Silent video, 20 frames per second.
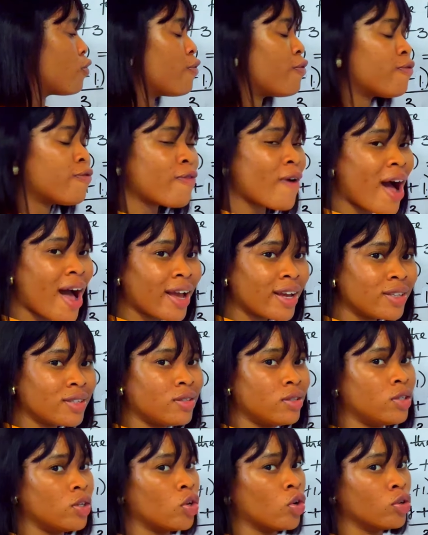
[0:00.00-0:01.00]
find
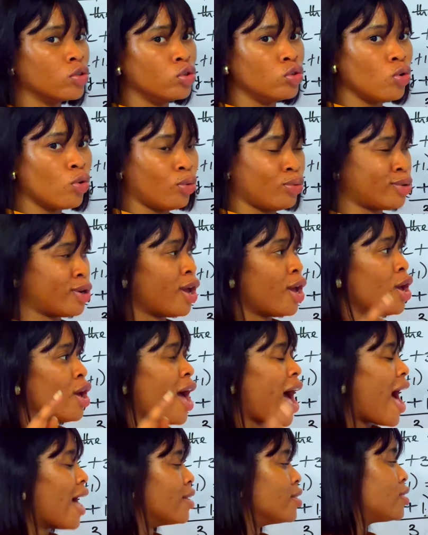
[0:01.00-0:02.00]
the unknown,
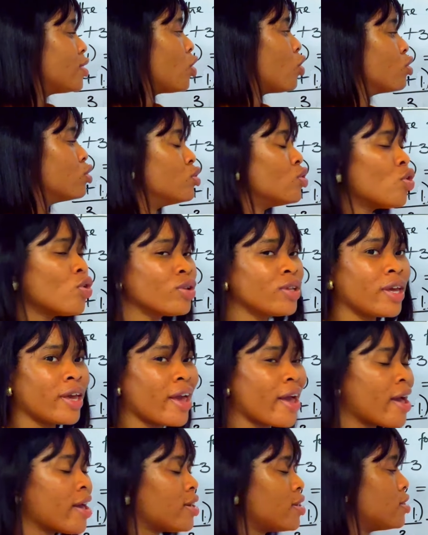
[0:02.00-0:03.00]
and the unknown
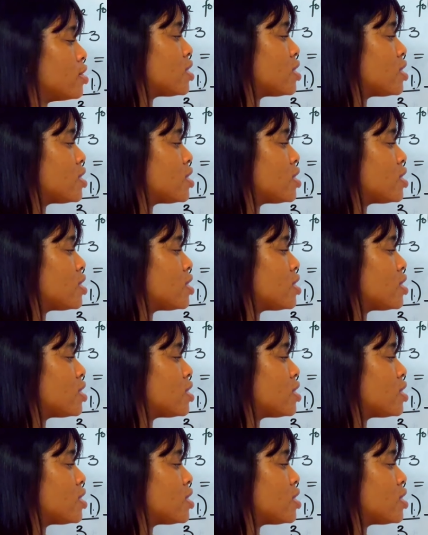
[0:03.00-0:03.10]
here